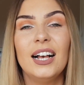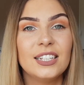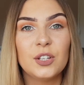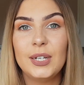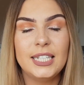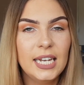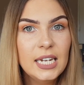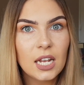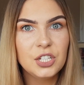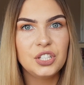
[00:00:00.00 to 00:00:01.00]
So I
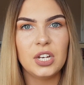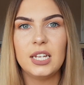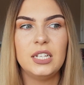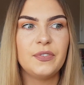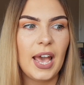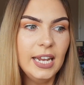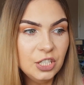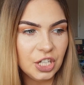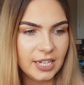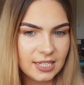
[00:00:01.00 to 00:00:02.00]
did. I studied for
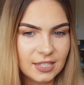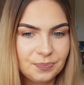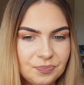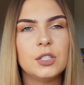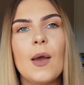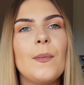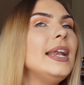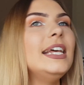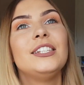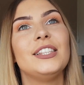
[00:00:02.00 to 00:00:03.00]
ages. So I
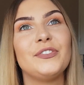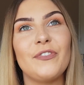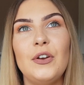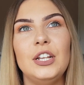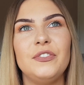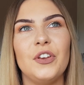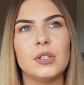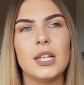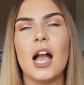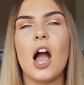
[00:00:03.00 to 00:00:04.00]
went into this phone interview. I
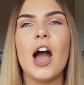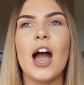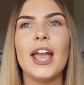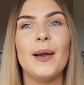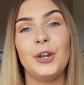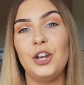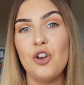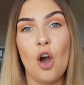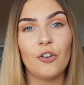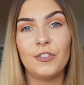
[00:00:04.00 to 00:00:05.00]
was like, I am going to
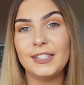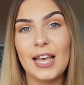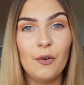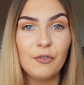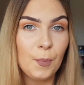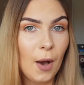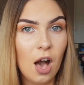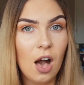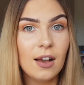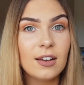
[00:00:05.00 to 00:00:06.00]
knock this out of the
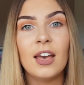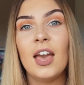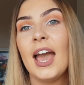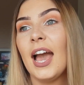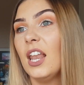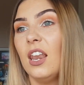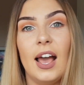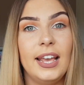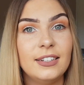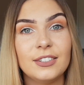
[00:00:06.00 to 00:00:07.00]
park.
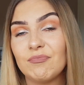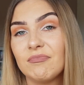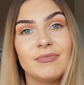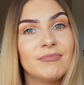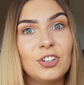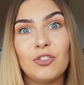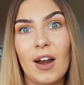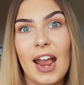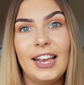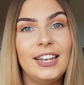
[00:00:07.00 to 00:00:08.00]
Like,
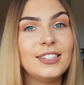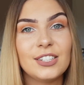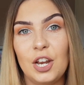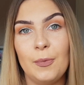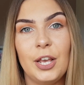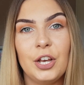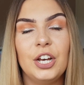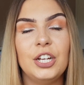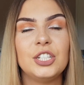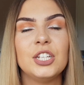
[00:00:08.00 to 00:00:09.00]
great, it's going to be
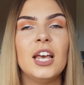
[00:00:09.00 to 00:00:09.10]
good.